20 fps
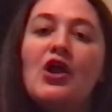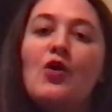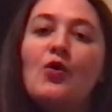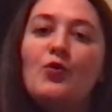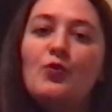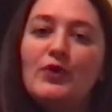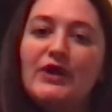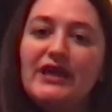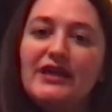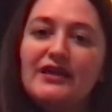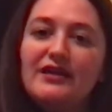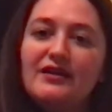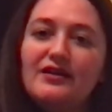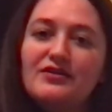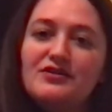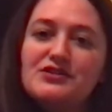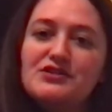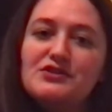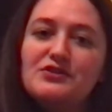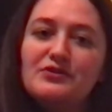we can
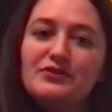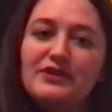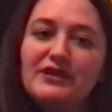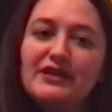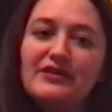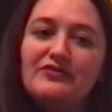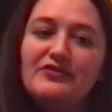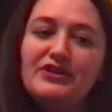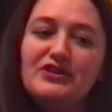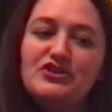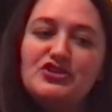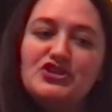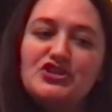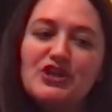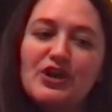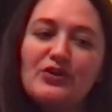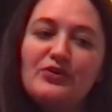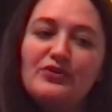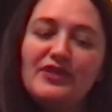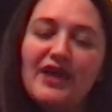also give and show